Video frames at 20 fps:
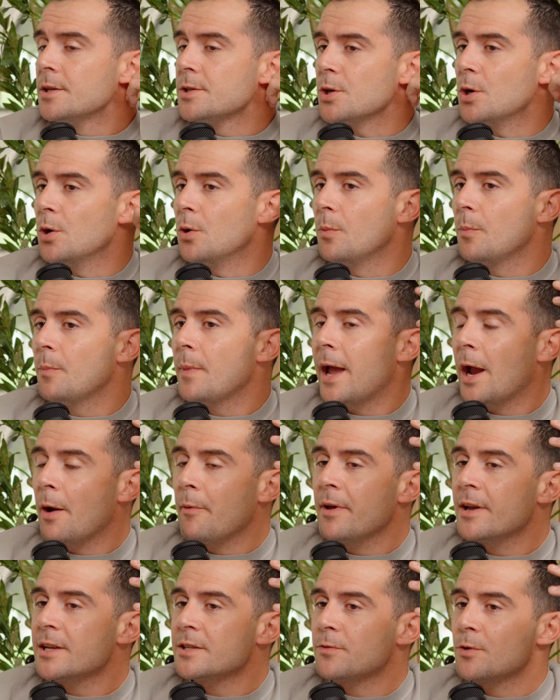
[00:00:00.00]
So
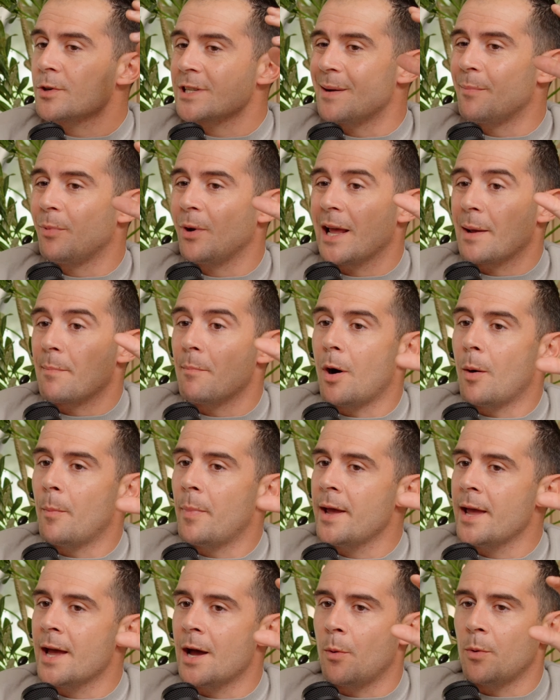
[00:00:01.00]
areas, for example, like
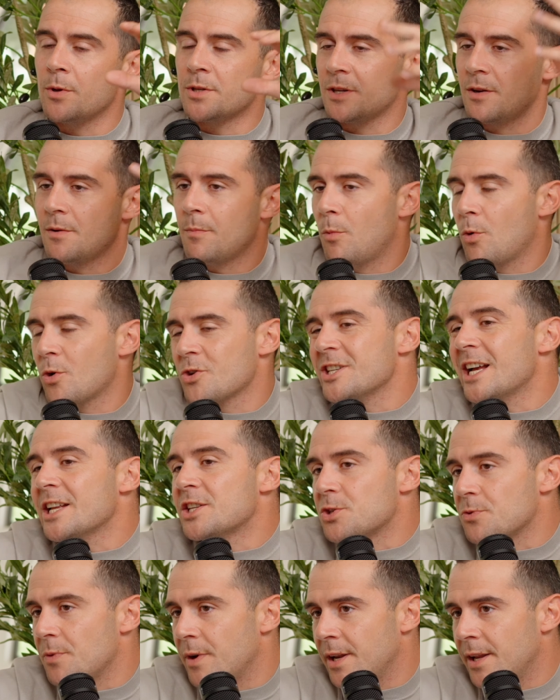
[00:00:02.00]
Marbella, which are more
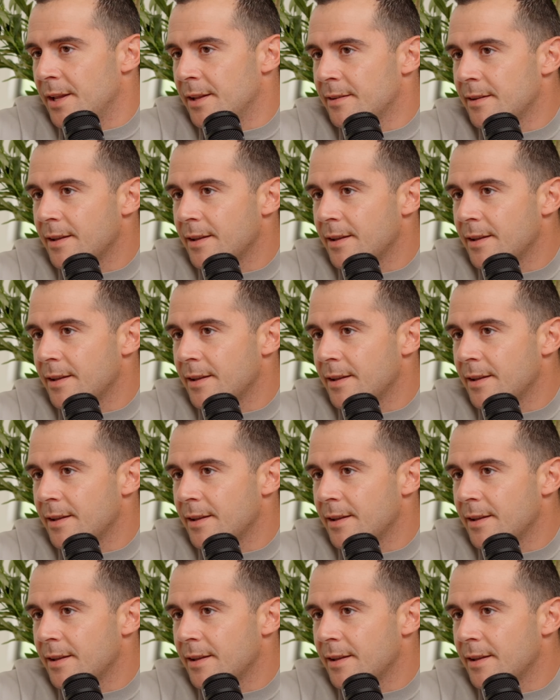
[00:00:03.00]
saturated,